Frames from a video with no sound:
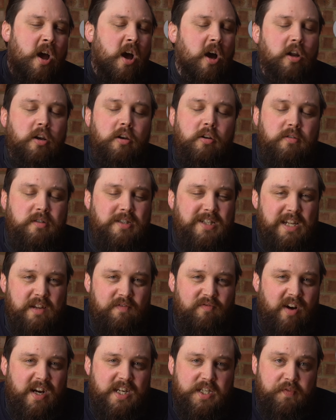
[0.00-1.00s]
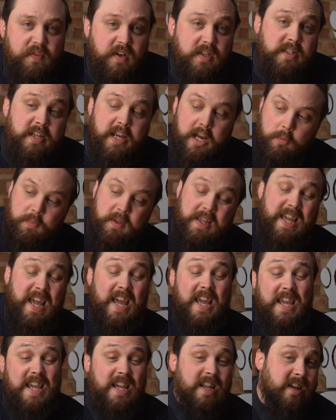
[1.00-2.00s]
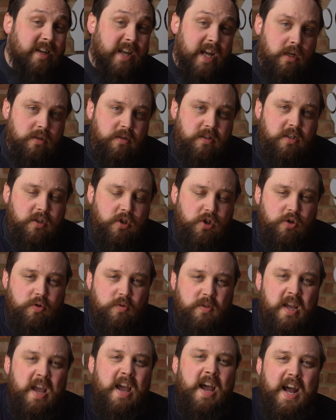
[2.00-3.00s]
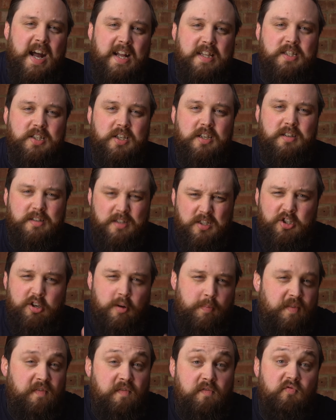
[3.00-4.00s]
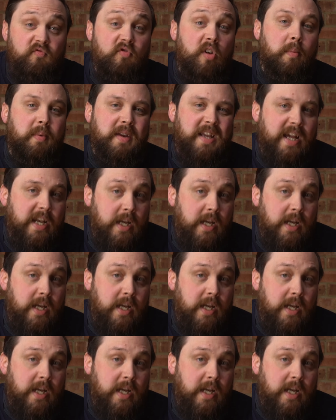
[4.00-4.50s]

a long sleeve rash vest to help them get in and out of the suit and to stop it from rubbing